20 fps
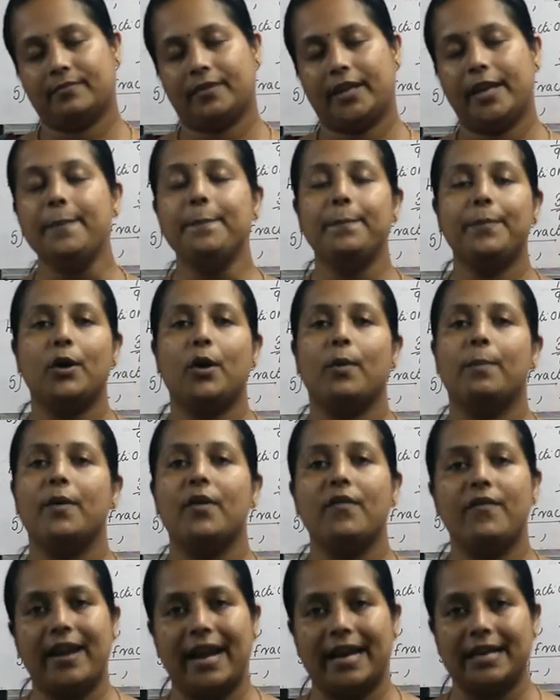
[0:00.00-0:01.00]

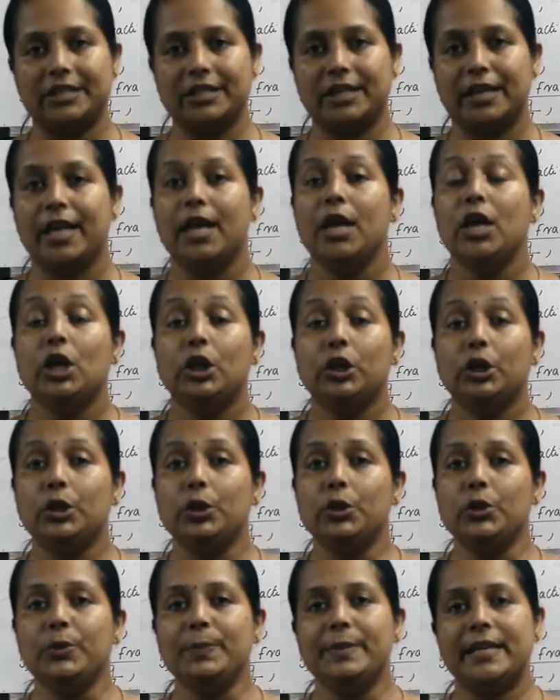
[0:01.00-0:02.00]
Improper fraction. The
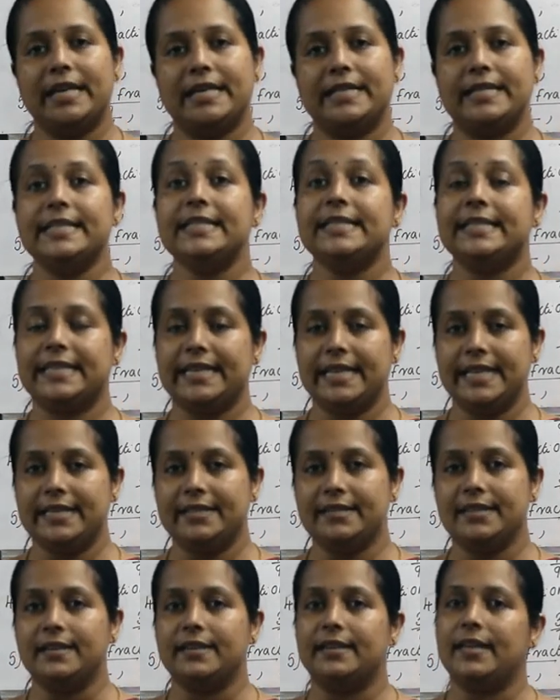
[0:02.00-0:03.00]
numerator is greater